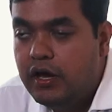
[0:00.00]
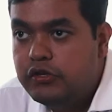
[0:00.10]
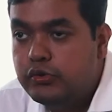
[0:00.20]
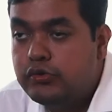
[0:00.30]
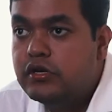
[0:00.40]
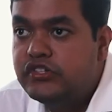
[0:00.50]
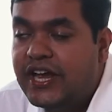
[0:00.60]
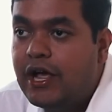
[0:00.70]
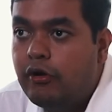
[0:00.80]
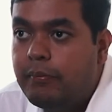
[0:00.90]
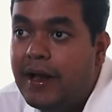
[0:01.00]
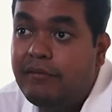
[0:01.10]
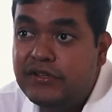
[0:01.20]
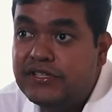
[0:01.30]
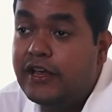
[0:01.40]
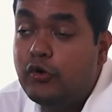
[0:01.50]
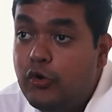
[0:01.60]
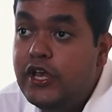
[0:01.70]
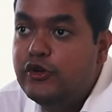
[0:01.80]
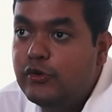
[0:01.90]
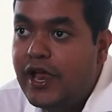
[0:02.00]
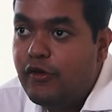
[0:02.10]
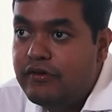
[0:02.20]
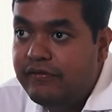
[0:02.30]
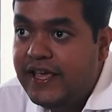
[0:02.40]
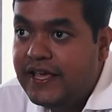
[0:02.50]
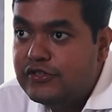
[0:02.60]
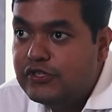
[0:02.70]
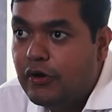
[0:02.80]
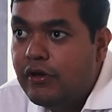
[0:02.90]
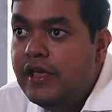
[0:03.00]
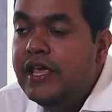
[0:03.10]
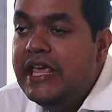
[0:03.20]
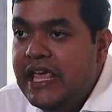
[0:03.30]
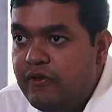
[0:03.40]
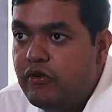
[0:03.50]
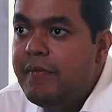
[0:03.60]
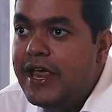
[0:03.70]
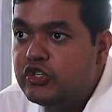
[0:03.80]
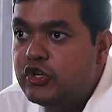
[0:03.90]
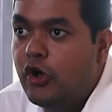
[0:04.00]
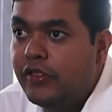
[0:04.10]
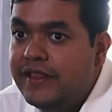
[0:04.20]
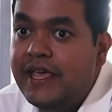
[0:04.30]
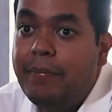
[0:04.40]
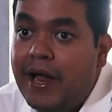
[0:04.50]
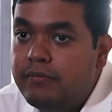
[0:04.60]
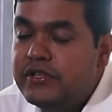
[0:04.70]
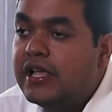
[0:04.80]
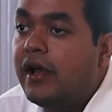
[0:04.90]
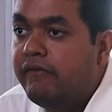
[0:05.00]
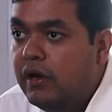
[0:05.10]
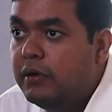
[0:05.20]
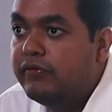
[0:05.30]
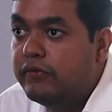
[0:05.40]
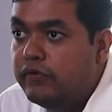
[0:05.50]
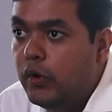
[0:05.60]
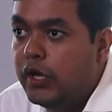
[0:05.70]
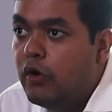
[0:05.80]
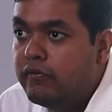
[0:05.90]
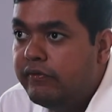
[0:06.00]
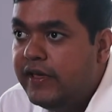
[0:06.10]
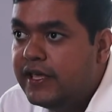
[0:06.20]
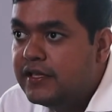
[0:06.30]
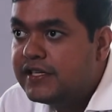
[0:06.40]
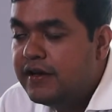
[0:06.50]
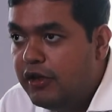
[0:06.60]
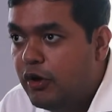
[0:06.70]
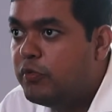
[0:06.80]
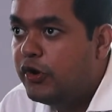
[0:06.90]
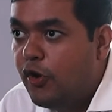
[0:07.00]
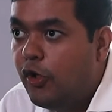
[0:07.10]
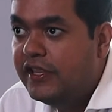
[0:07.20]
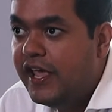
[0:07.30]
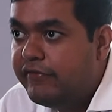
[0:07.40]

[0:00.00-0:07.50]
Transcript: to check out apartments, I could only do that over weekends. So he would make sure that the apartments are available for viewing over weekends and, put in all the